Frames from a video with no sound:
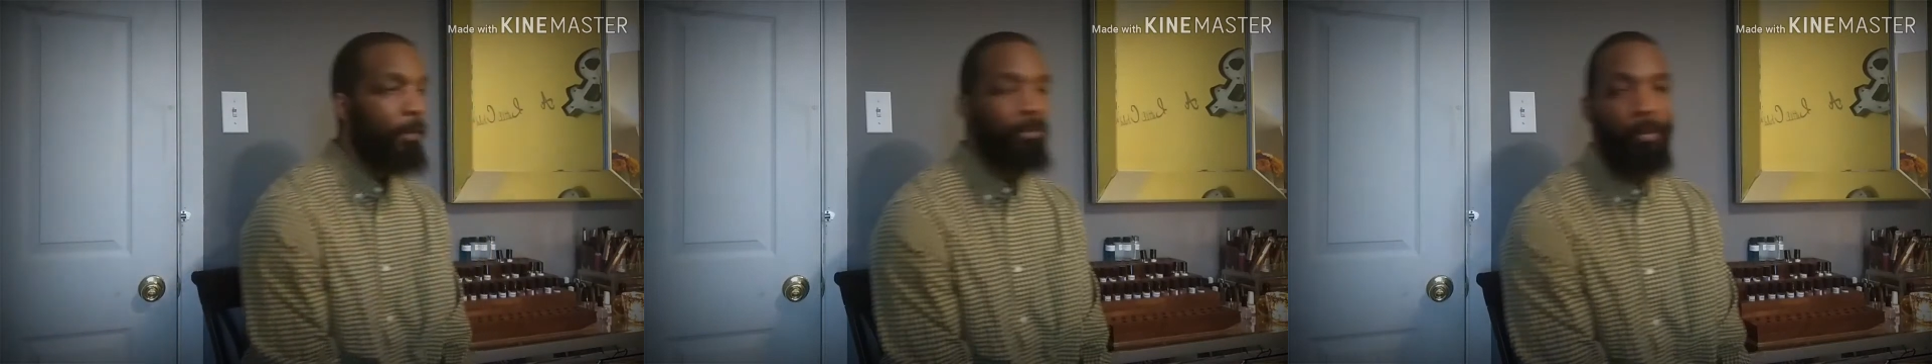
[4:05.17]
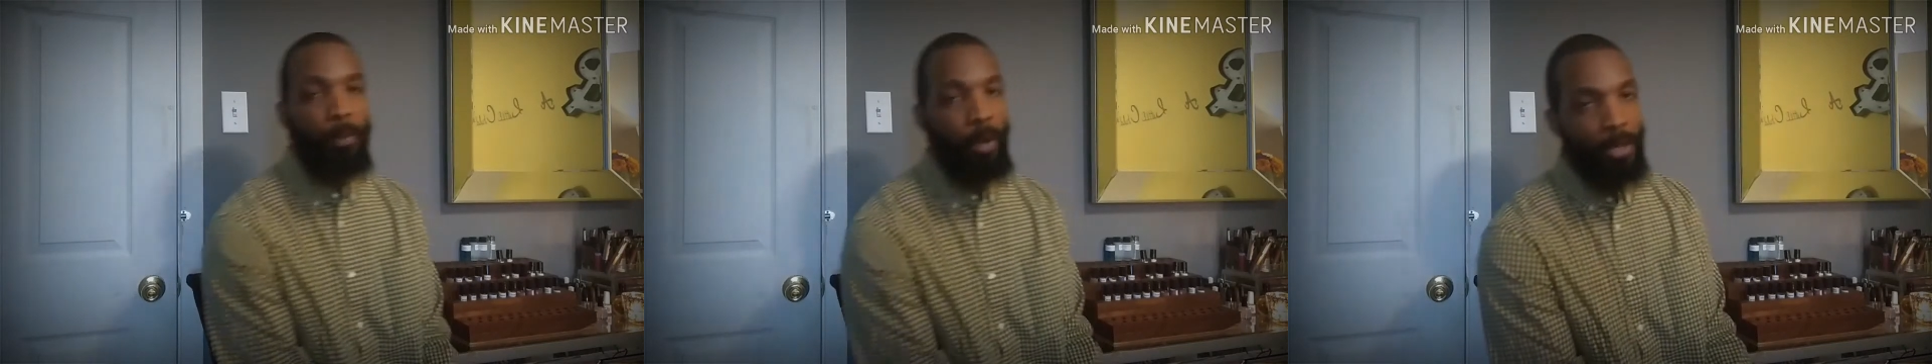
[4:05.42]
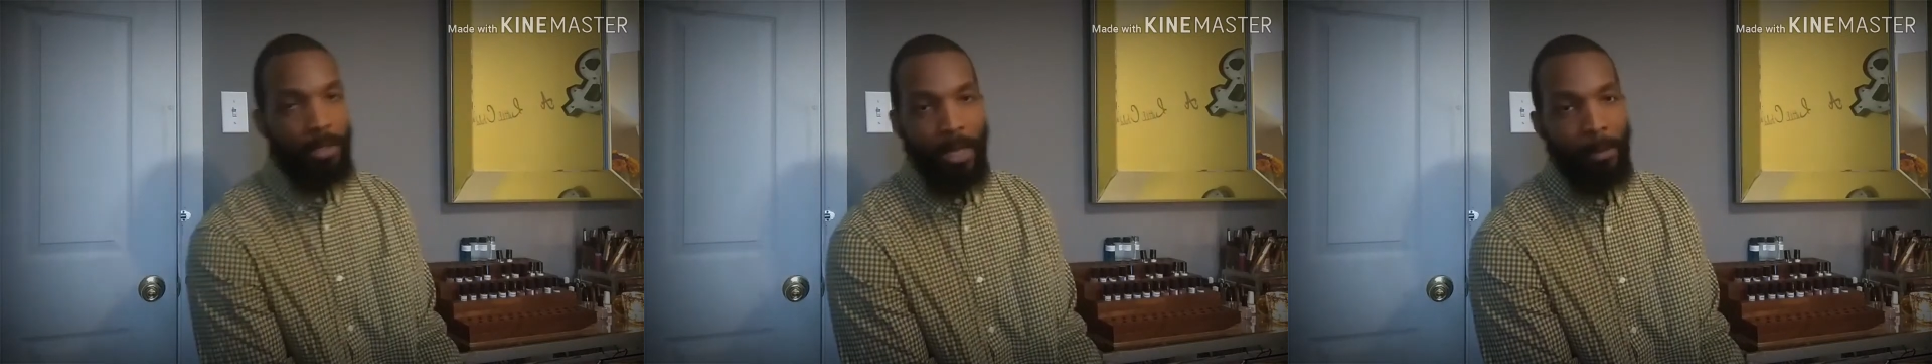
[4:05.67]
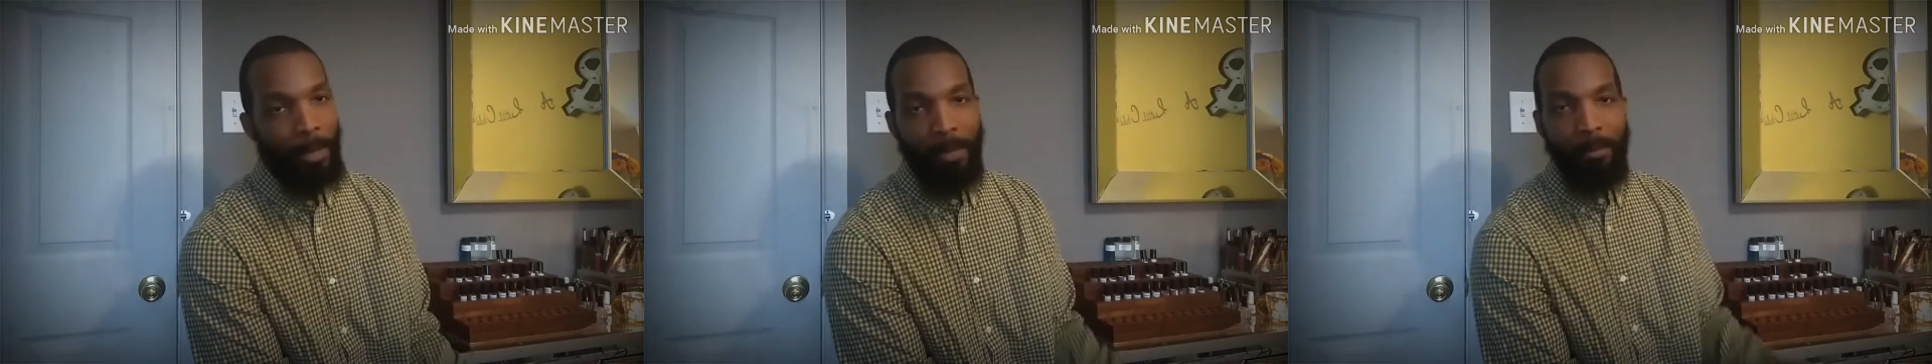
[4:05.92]
So pardon me,
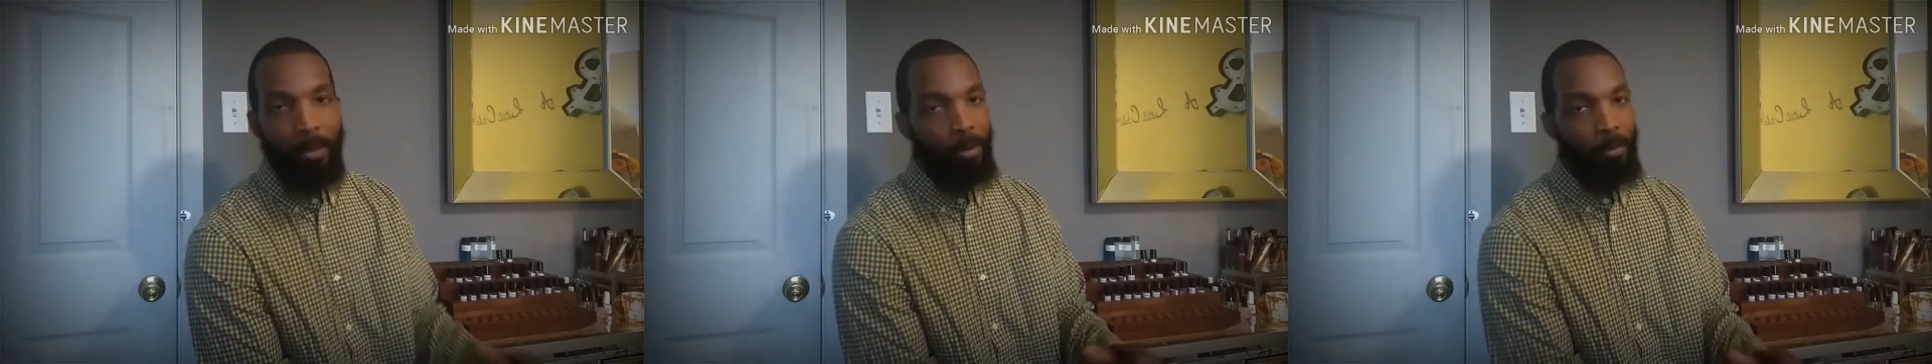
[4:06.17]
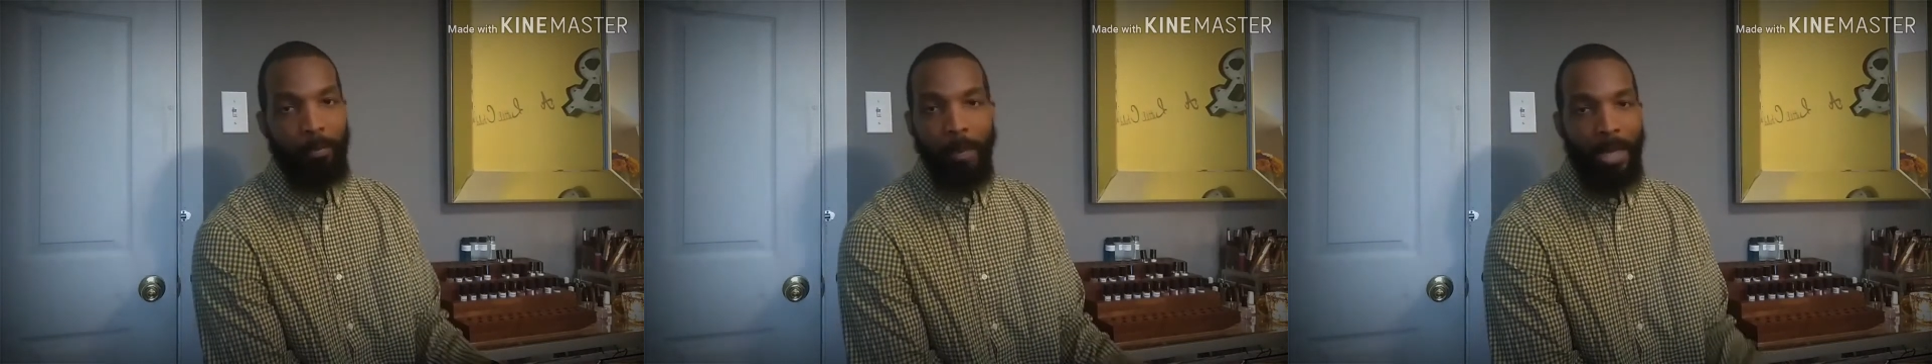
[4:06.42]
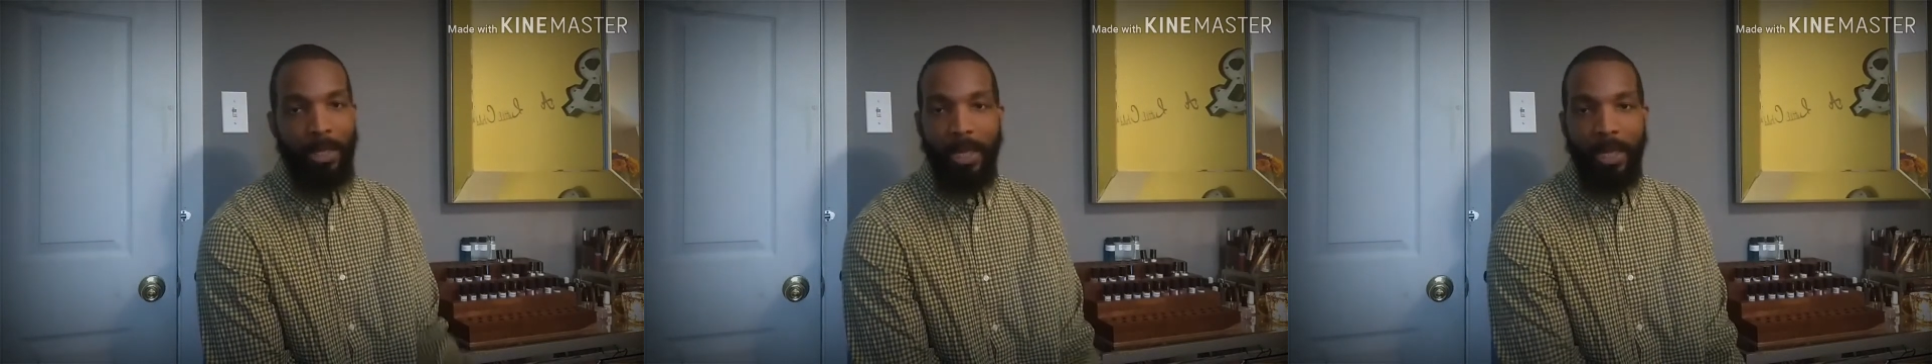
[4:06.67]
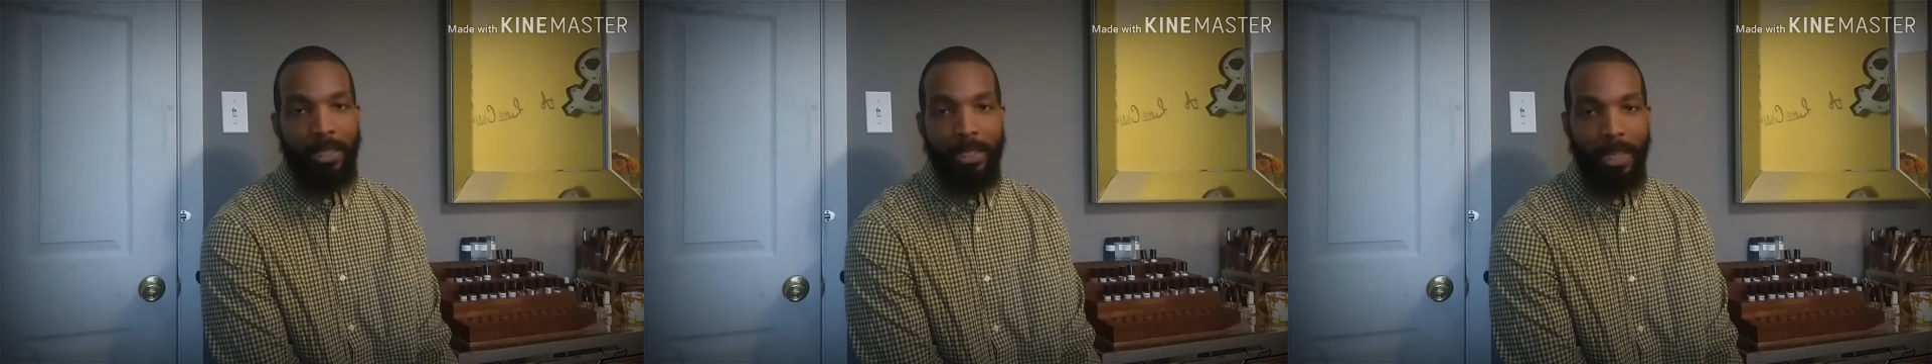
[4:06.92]
I'm not even going to bother
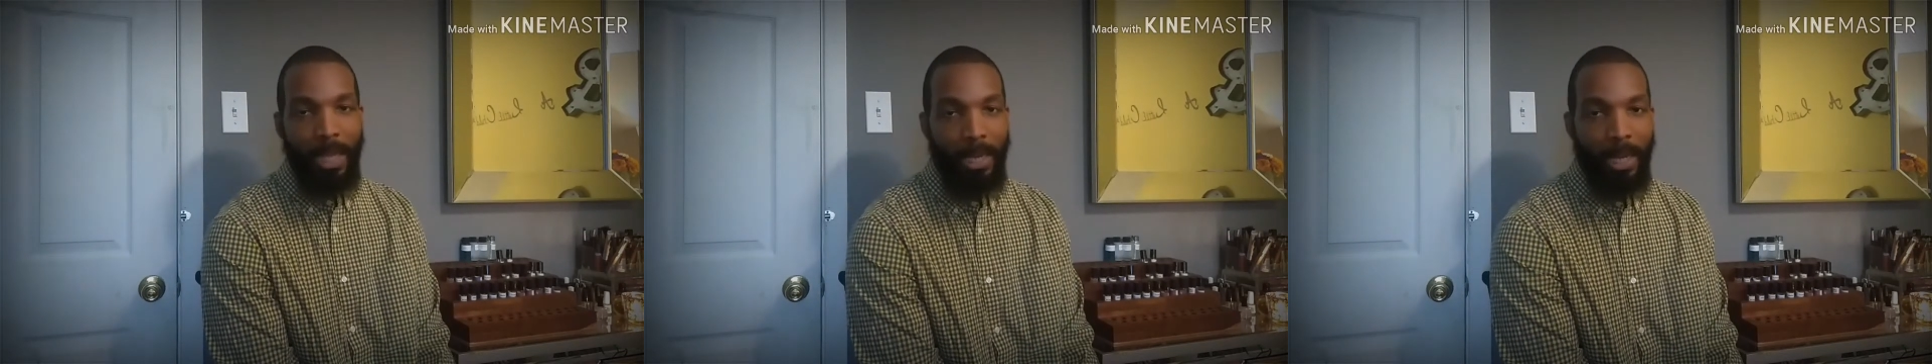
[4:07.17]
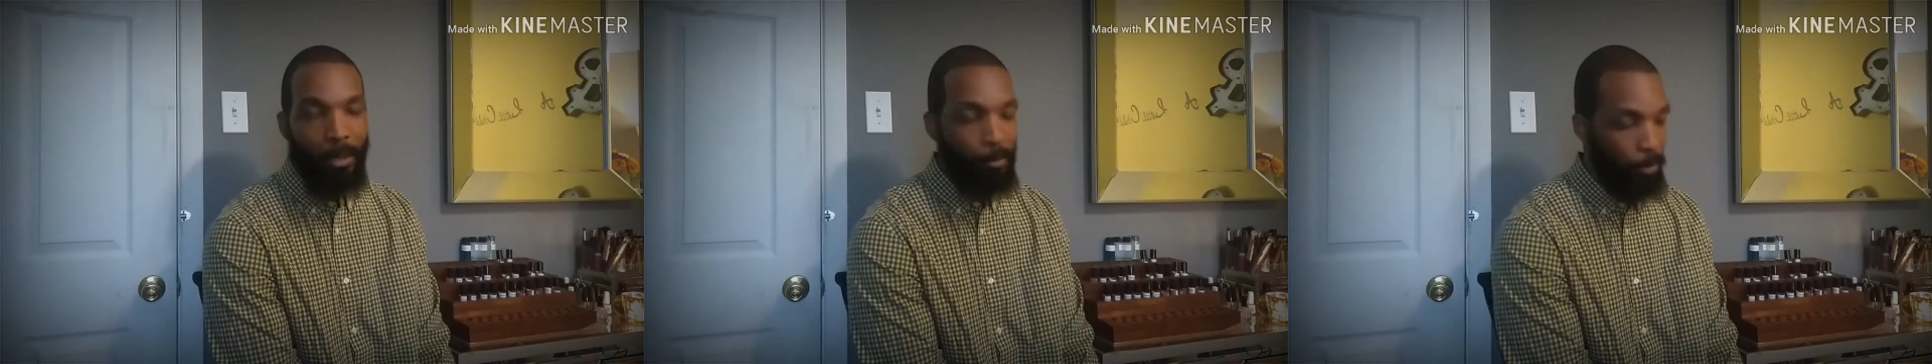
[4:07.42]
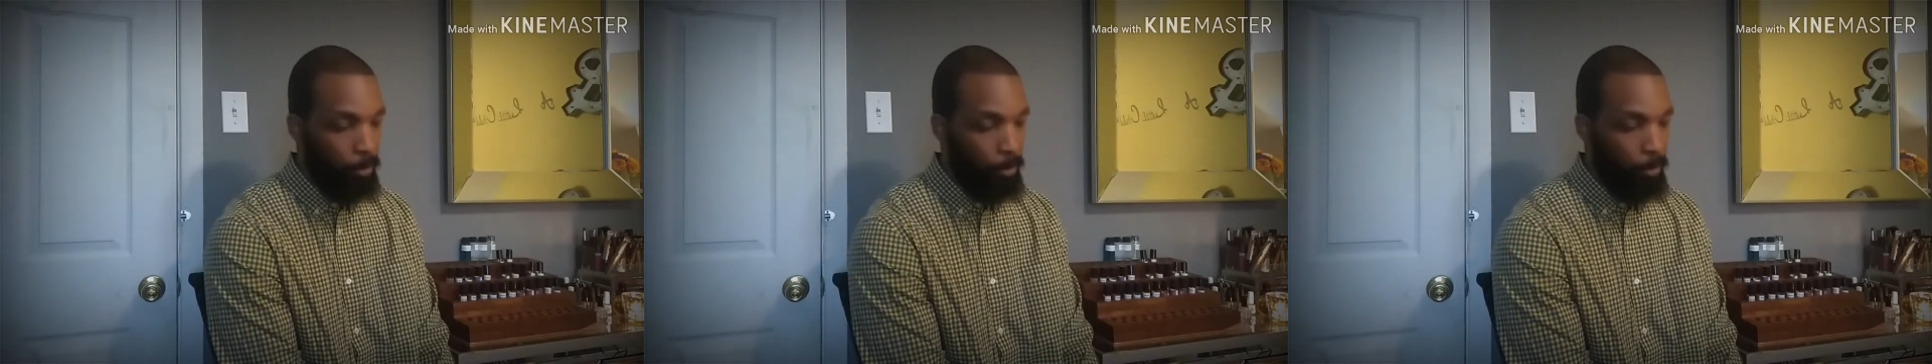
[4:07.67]
editing that out,